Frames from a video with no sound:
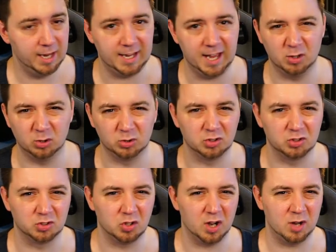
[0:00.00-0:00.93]
It can also
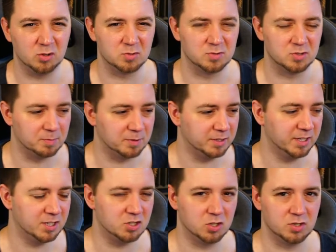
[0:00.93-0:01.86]
sort out some
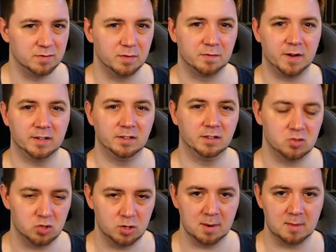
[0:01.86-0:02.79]
stability issues. If you're finding that
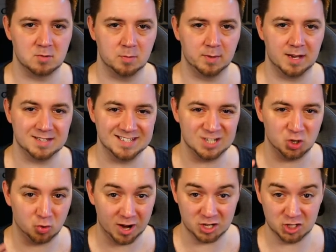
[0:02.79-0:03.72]
Streamlabs OBS is
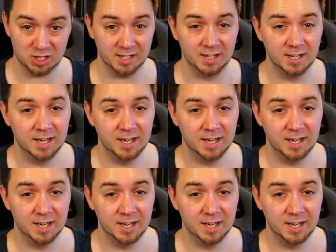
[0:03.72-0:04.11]
crashing